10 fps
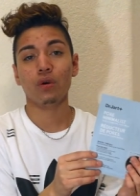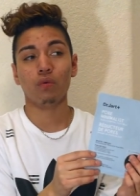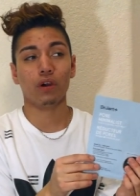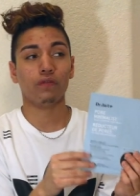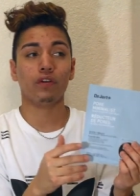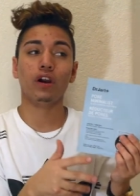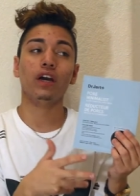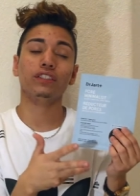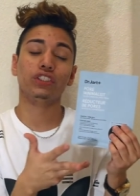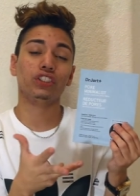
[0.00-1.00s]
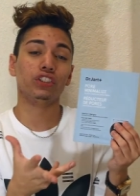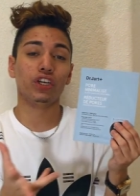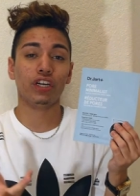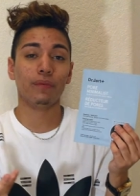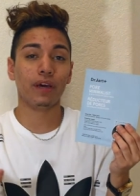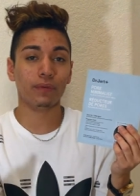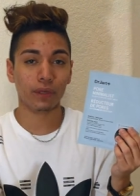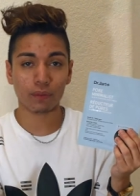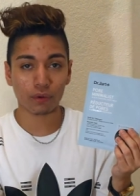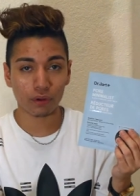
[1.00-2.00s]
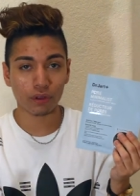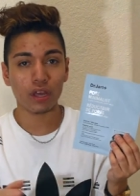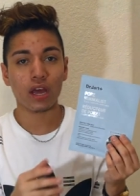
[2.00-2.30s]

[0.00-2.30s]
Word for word: work for a certain amount of people,